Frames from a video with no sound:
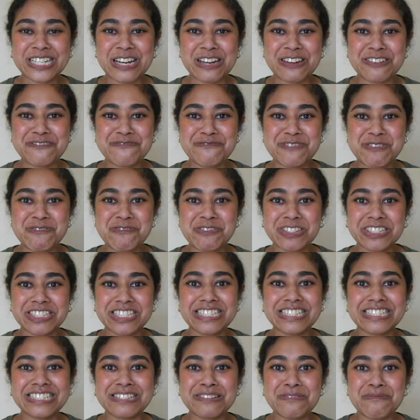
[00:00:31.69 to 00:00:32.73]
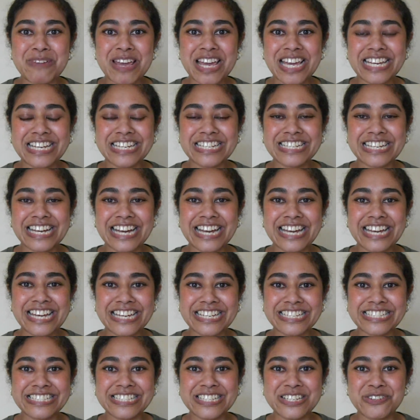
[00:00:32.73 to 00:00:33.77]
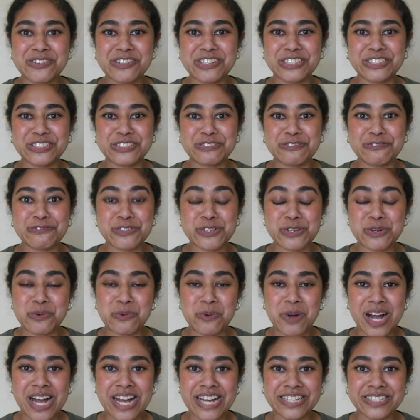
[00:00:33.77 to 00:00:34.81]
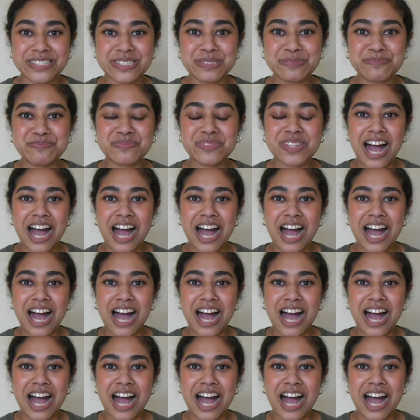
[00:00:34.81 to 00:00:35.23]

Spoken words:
I've been wanting to make a hexie quilt for a while.